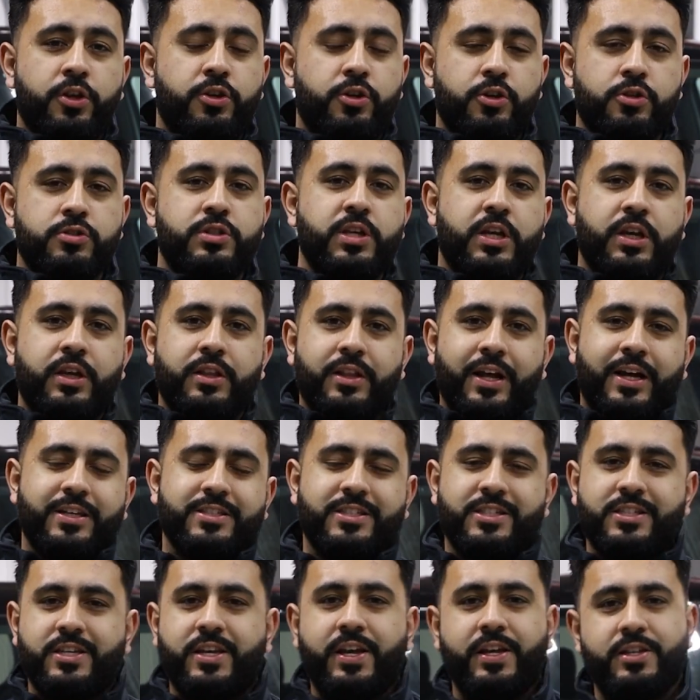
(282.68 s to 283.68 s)
using that
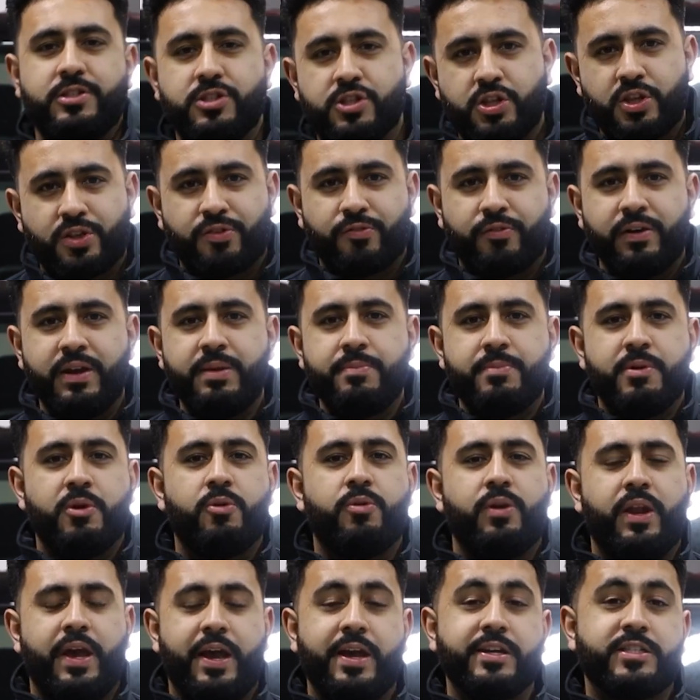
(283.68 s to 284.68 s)
Skinz
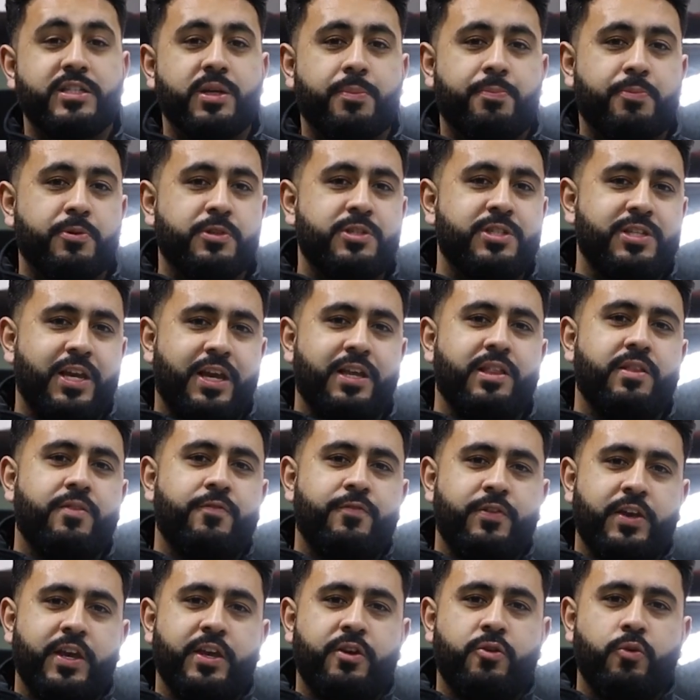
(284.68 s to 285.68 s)
3mm layer to protect the
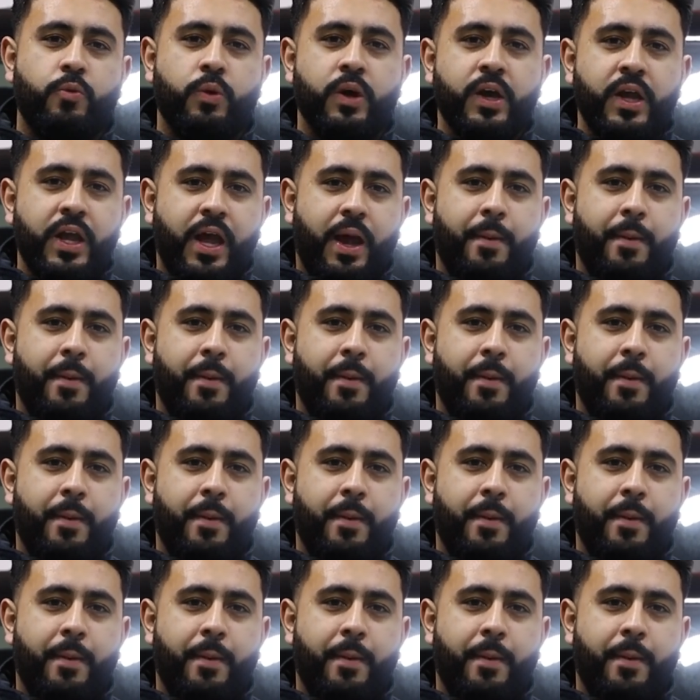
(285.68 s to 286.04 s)
vehicle